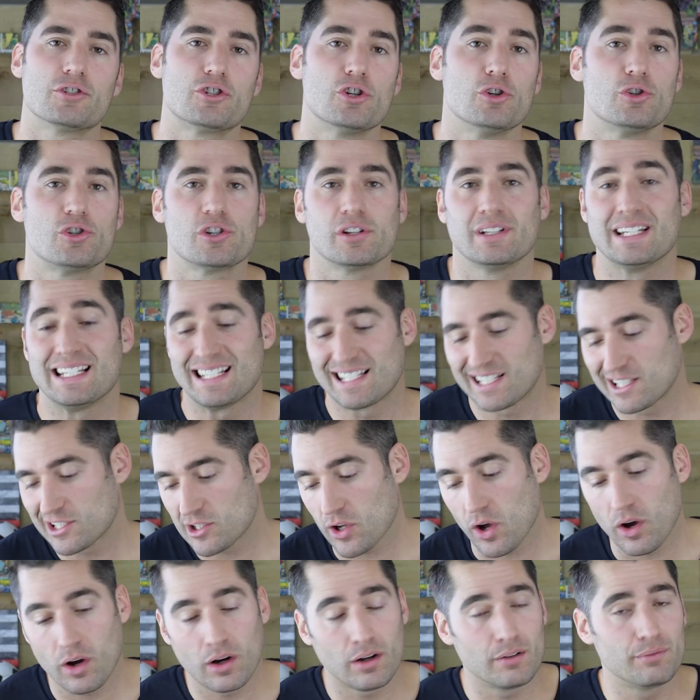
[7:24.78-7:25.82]
usually
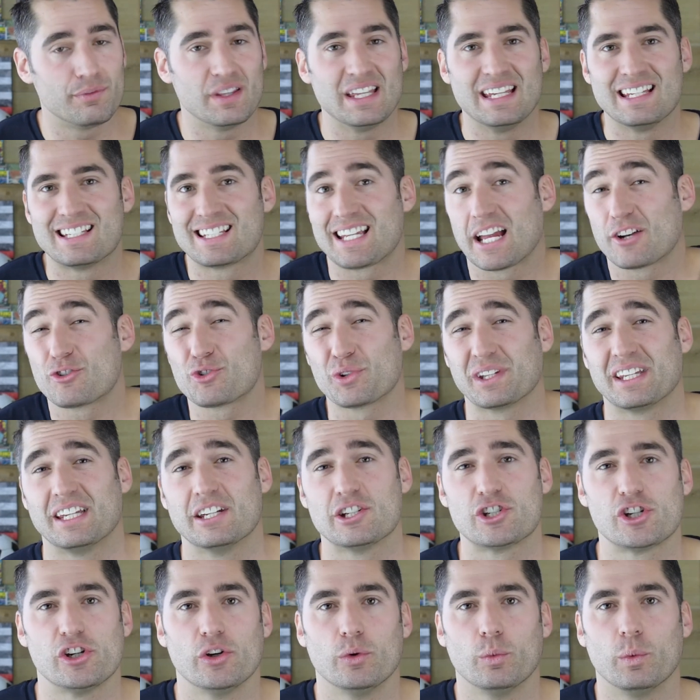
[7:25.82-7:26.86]
solve the scheduling
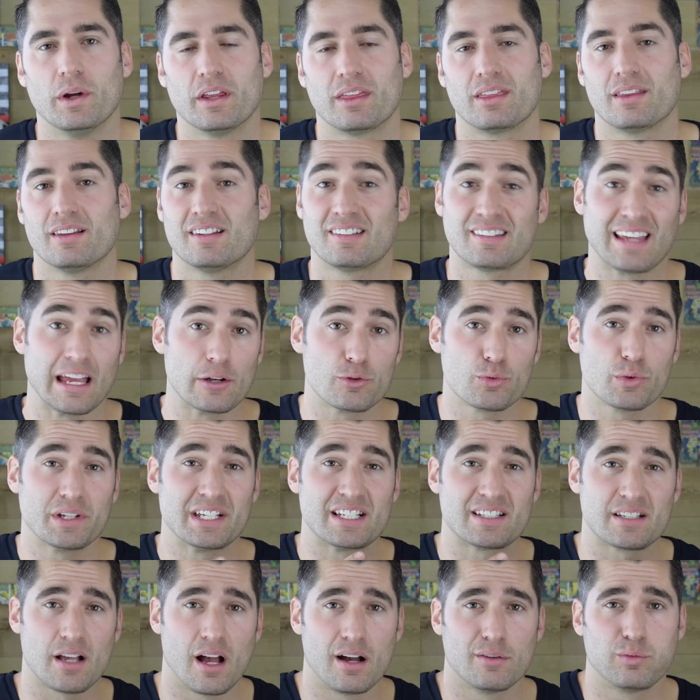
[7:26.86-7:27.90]
issue with scheduling
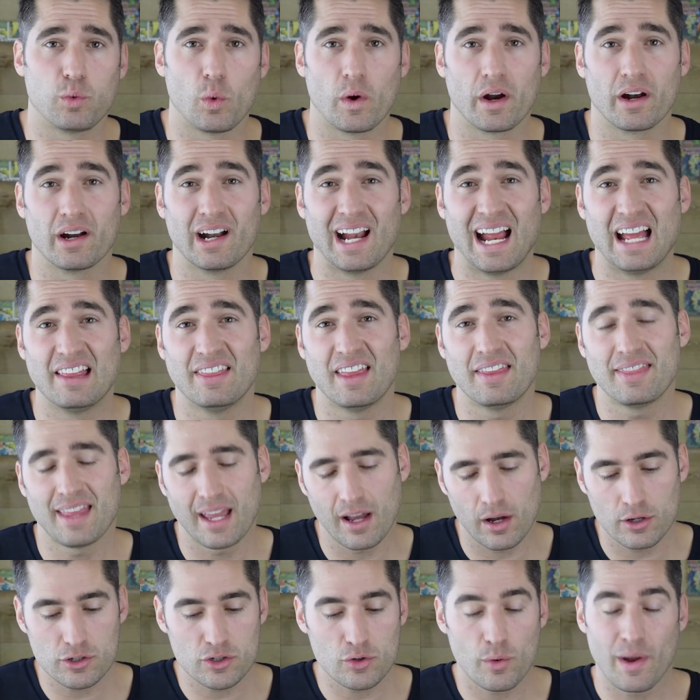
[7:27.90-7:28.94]
software, and then they
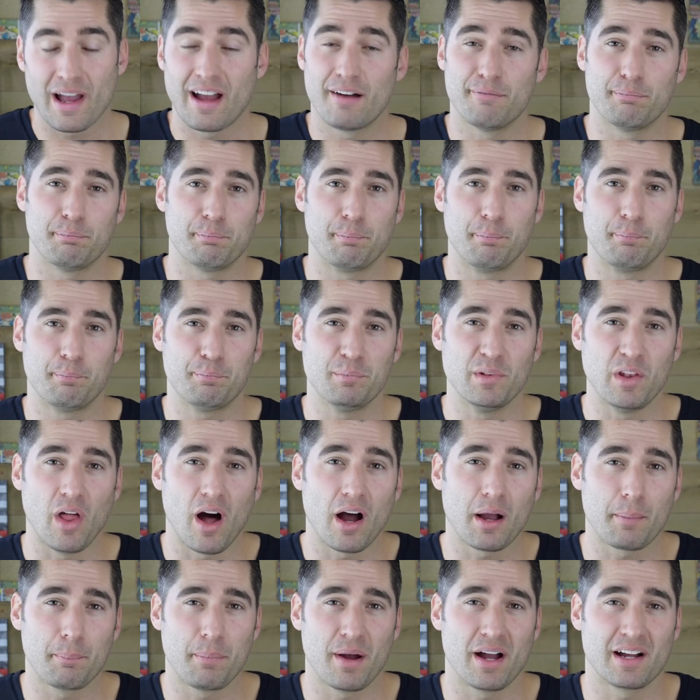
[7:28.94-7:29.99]
also have
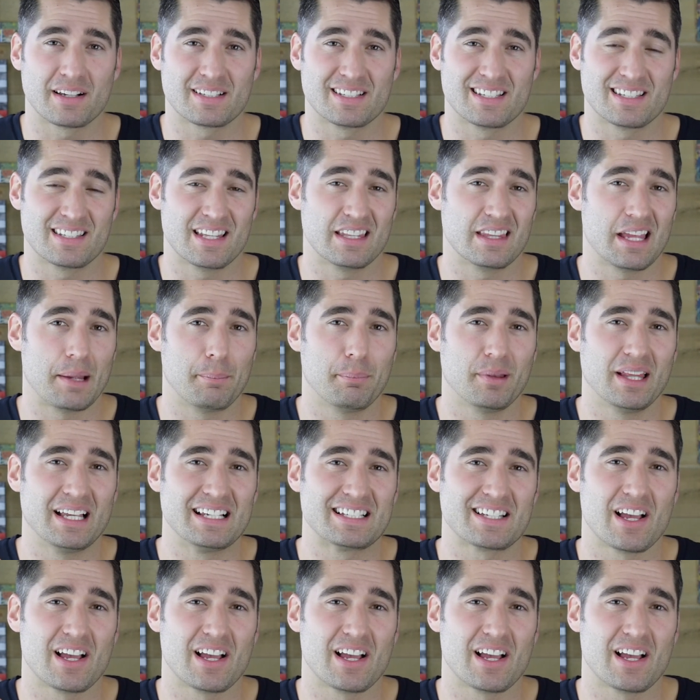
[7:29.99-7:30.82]
lock boxes that they place